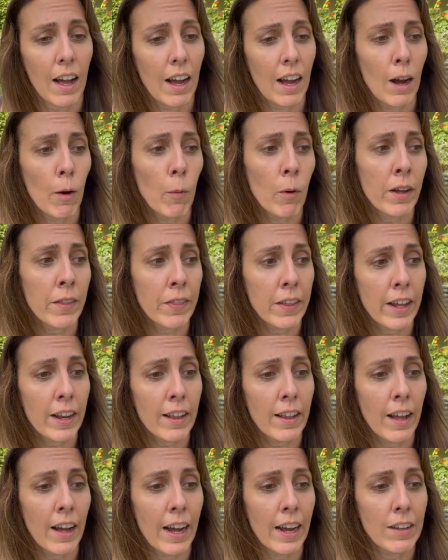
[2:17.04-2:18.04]
I want that a
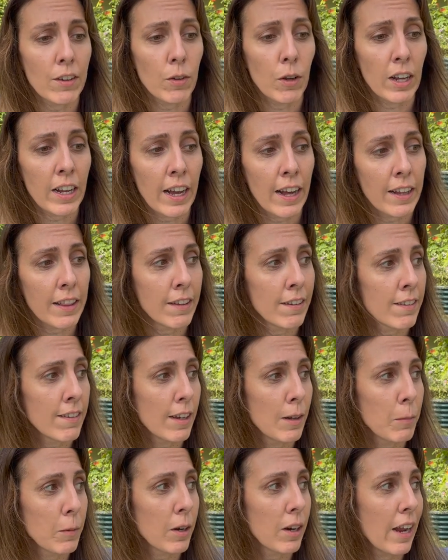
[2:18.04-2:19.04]
lot. So I got this
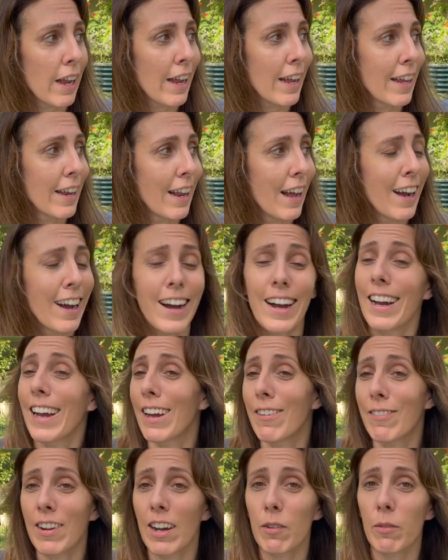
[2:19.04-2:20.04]
summer and I
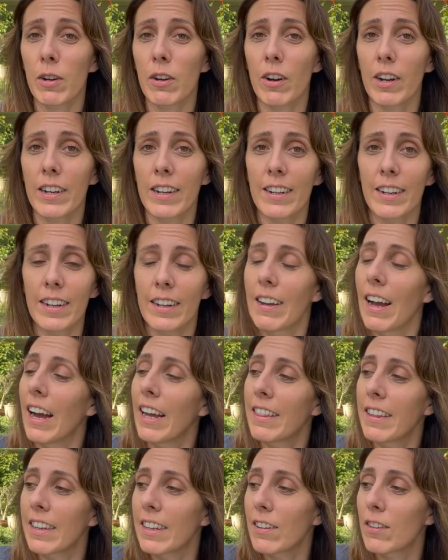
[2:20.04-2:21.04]
have not regretted it. I
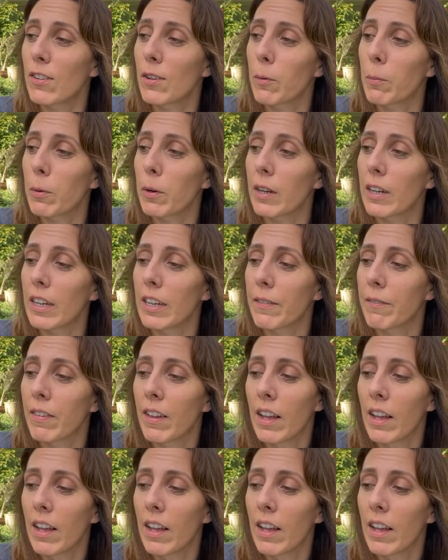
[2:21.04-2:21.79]
think it's so pretty.